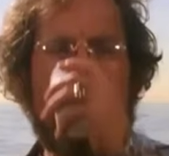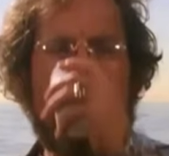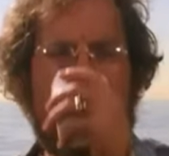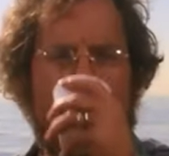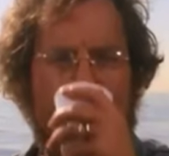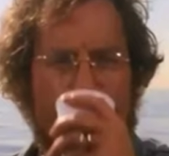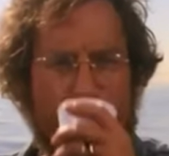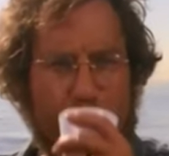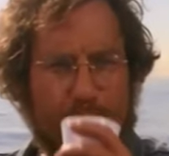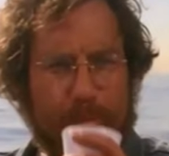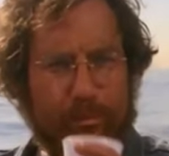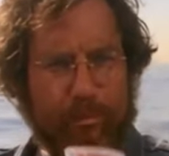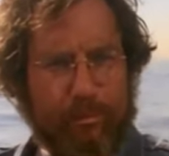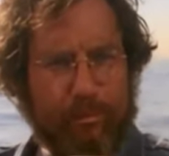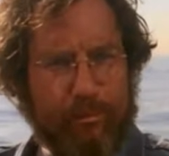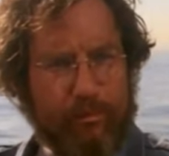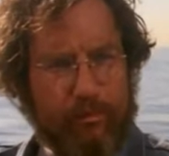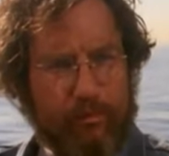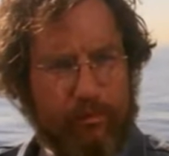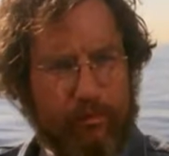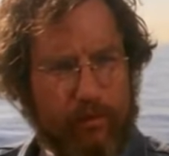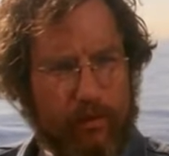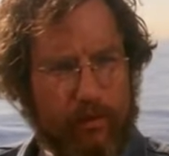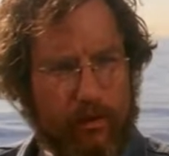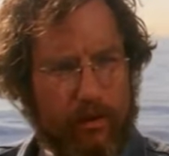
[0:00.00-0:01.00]

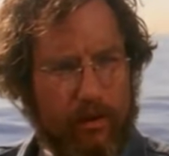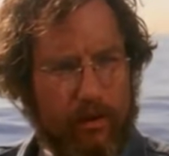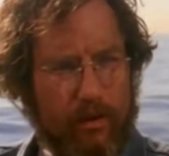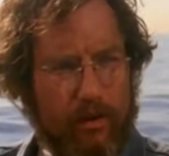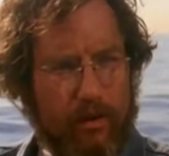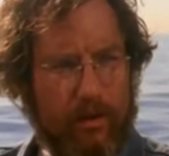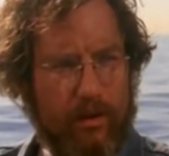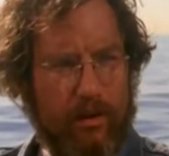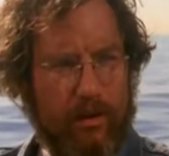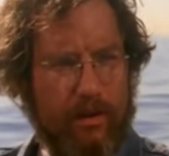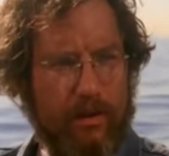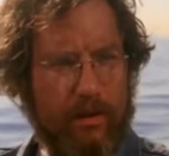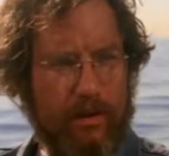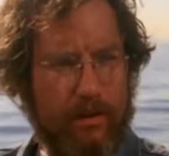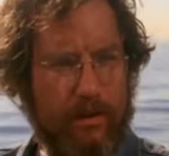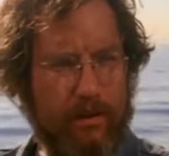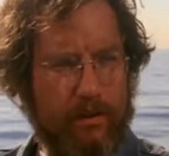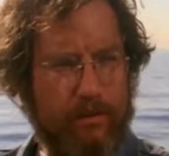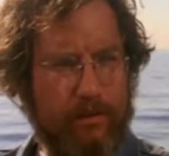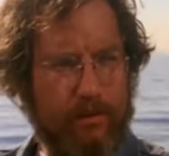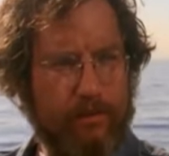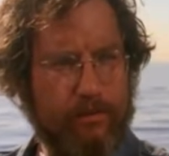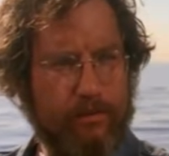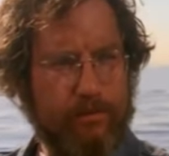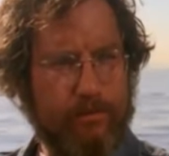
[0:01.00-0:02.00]

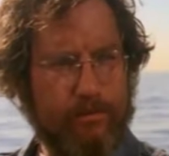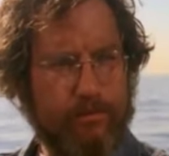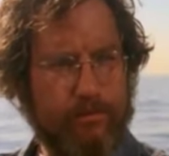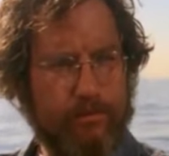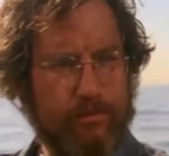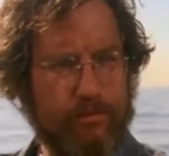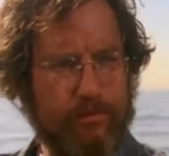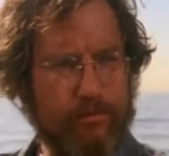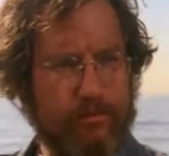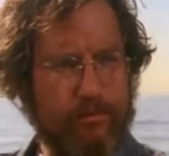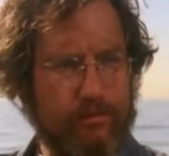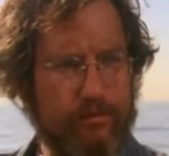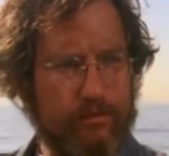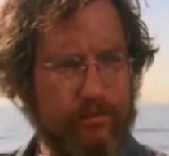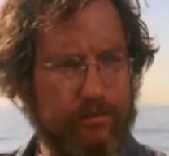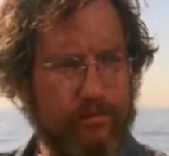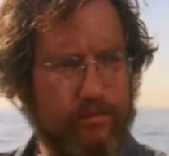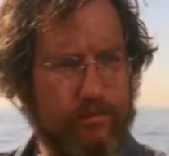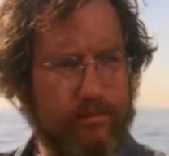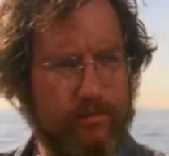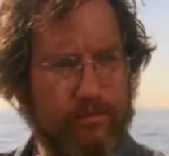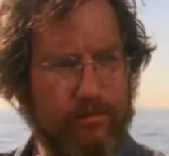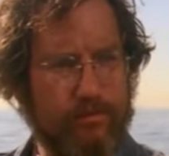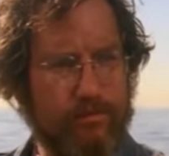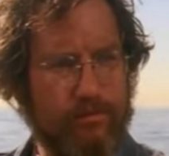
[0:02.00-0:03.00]

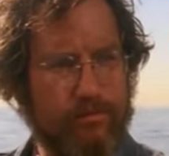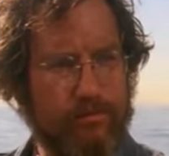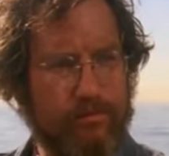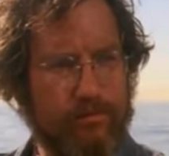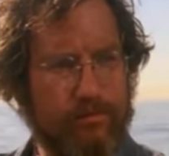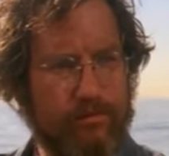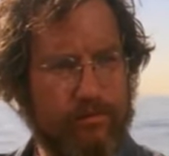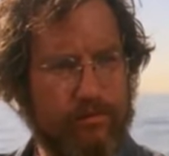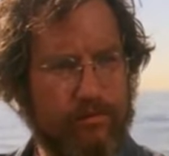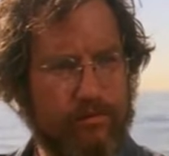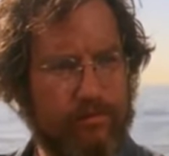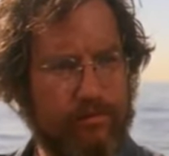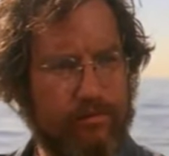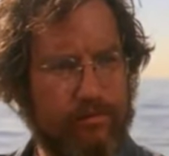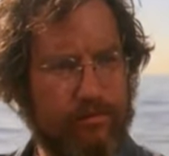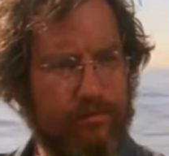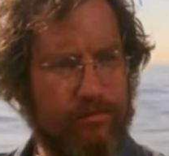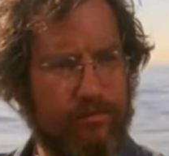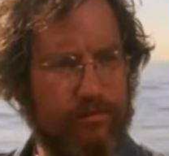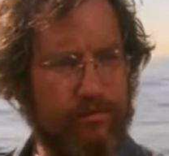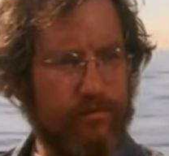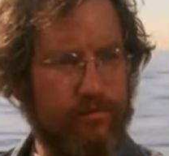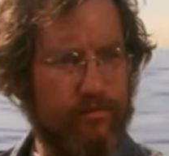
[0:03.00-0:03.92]
No one is speaking in this clip.